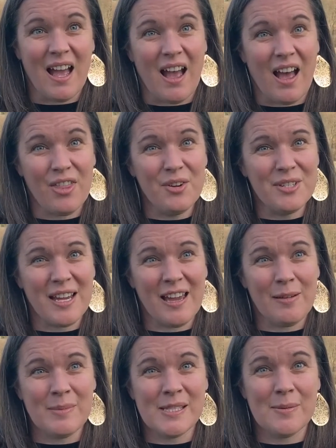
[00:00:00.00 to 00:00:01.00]
Other
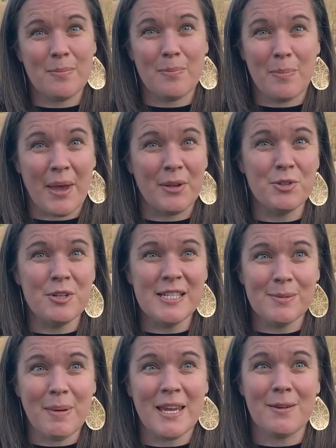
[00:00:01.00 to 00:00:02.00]
times, boundaries
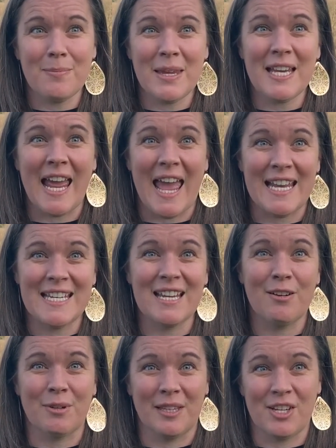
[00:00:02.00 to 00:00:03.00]
might mean
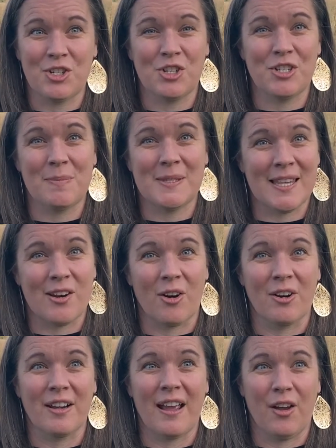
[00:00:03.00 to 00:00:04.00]
ending relationships that
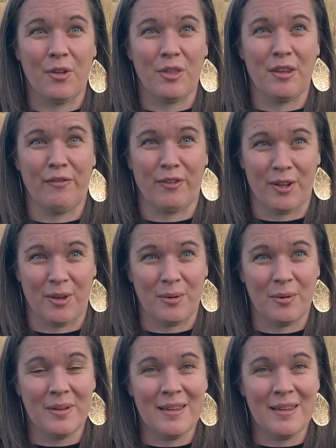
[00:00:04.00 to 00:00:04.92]
aren't healthy for you.